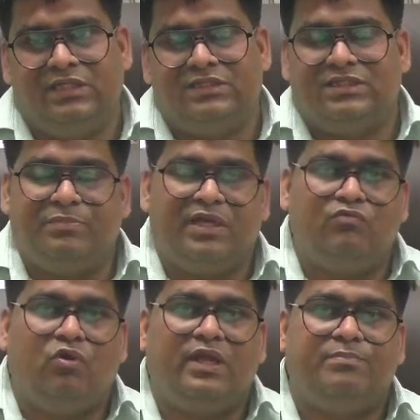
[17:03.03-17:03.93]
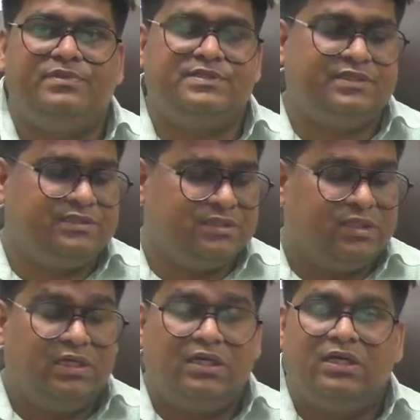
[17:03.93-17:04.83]
Sometimes what happens is,
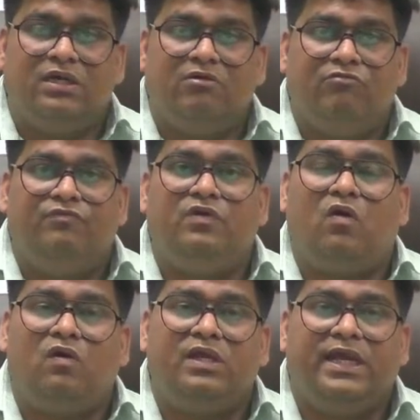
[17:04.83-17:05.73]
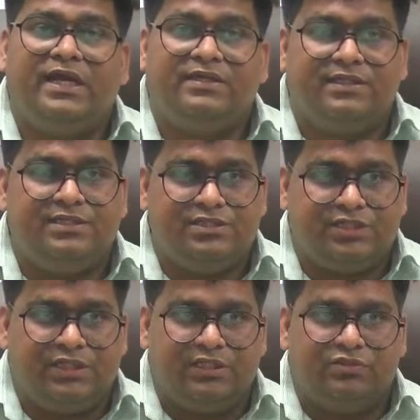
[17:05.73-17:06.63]
we all get the
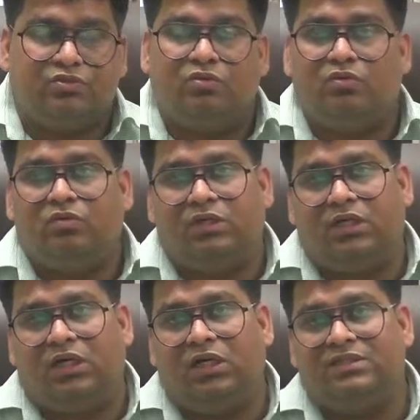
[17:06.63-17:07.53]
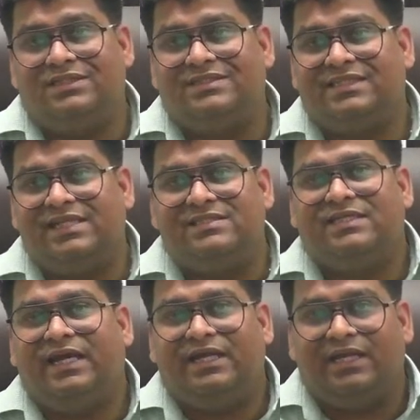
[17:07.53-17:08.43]
injury, so the cells
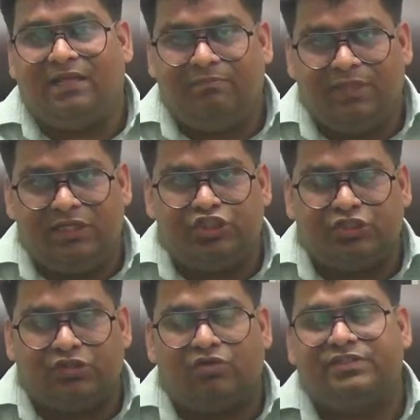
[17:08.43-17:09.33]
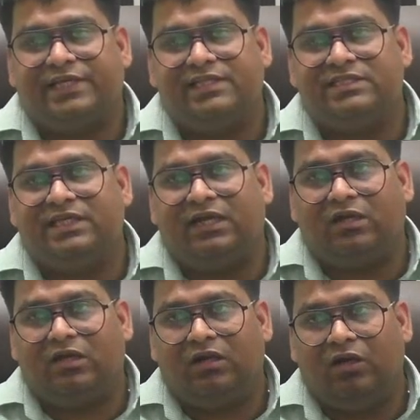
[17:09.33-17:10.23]
get damaged or cells
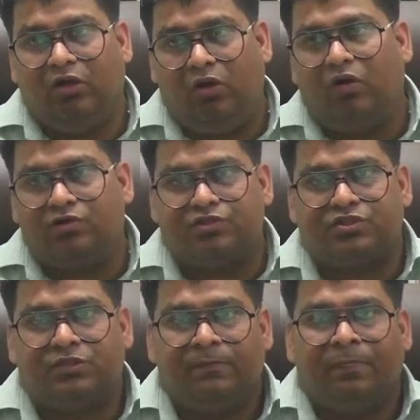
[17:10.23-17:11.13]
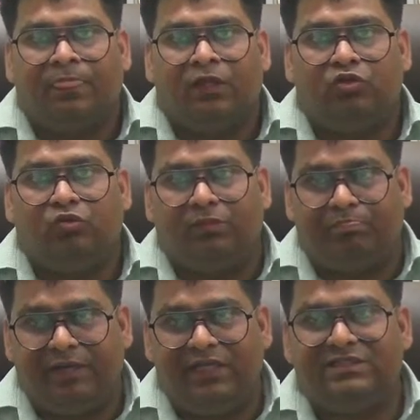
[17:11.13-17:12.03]
get lost. To
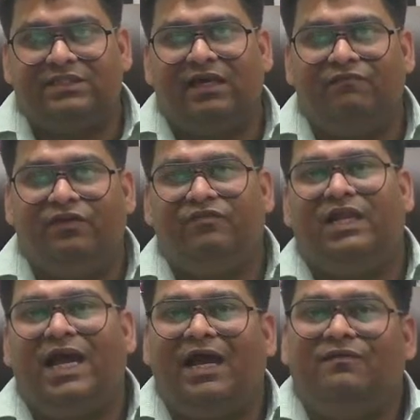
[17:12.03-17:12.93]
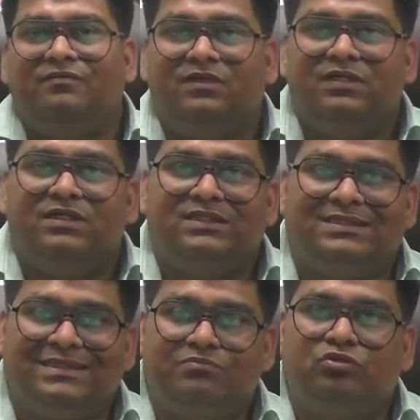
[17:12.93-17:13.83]
replace them, we will have
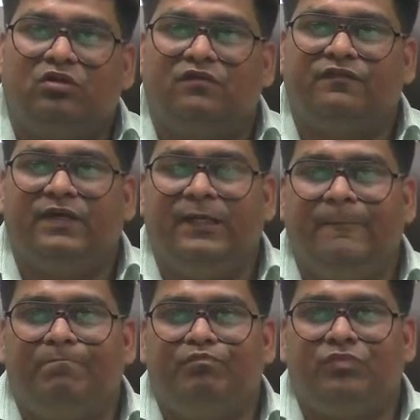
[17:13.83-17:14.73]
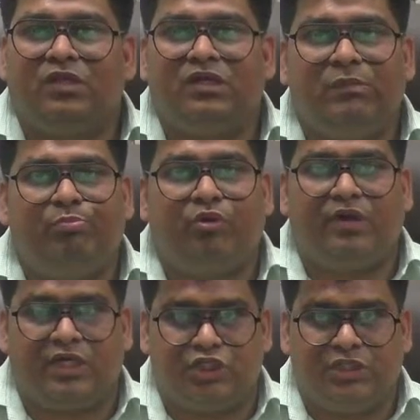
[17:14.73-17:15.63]
some sort of a
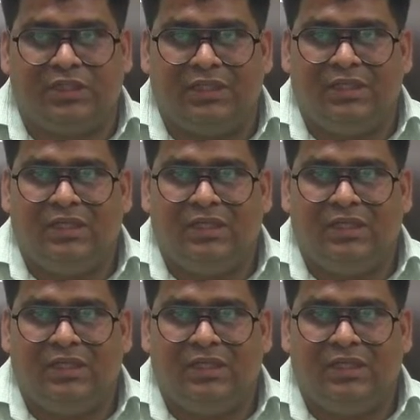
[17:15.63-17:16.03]
reproduction.